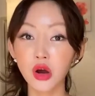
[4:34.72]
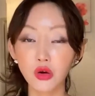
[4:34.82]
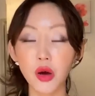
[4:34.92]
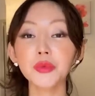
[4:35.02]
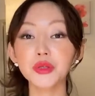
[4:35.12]

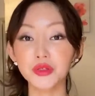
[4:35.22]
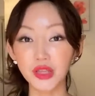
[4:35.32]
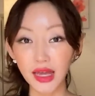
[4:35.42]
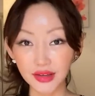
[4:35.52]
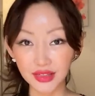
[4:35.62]
corrupt
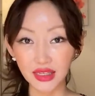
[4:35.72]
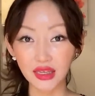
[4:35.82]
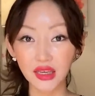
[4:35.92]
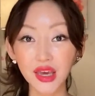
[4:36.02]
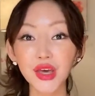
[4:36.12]

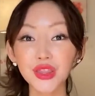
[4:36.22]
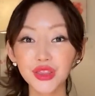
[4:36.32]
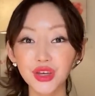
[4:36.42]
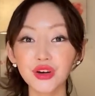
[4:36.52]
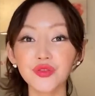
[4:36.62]
society.
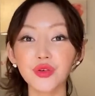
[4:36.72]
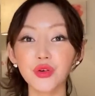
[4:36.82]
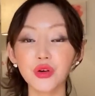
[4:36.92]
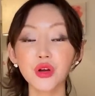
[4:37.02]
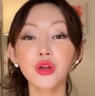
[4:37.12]

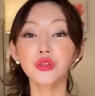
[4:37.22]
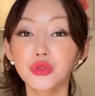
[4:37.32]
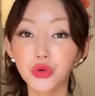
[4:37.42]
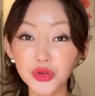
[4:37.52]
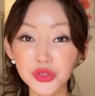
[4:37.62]
Therefore,
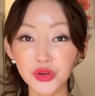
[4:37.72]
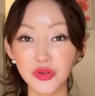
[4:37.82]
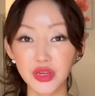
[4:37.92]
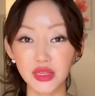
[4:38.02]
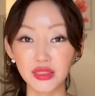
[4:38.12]
North
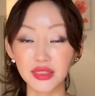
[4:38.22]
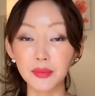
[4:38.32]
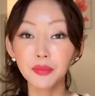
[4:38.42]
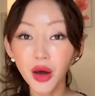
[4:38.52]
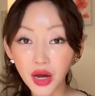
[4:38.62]
Koreans
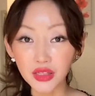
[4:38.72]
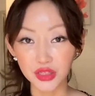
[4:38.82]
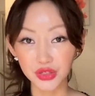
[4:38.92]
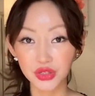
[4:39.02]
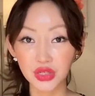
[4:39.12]
get
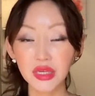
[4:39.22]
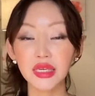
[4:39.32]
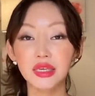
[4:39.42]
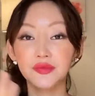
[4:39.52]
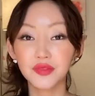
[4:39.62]
punished
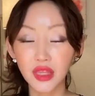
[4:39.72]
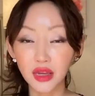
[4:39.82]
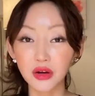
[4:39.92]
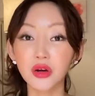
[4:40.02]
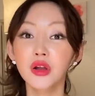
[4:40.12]
if
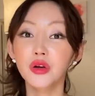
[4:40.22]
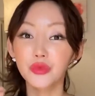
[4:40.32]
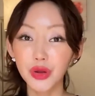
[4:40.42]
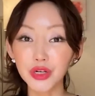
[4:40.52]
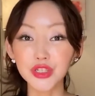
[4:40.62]
they
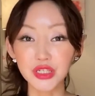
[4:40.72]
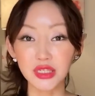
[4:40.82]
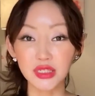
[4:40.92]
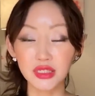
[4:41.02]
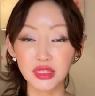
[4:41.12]
wear
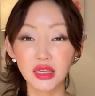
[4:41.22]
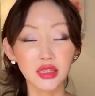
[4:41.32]
jeans.